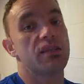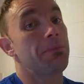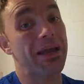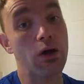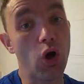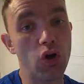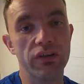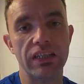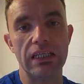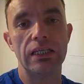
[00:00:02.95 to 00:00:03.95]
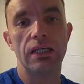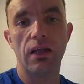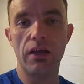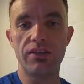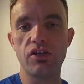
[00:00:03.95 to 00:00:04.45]
It's the bank holiday
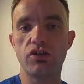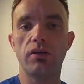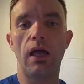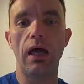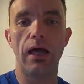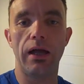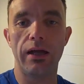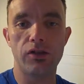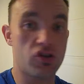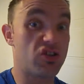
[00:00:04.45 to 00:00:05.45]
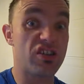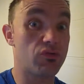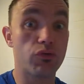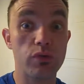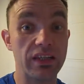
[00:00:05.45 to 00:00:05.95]
edition, uh, just because
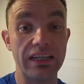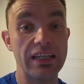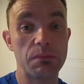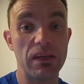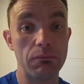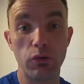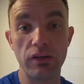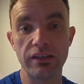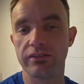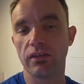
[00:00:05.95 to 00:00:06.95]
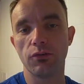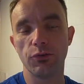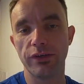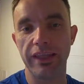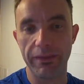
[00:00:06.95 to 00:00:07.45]
it's routine, it's being Monday,
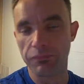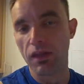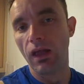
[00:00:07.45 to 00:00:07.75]
so uh, yeah.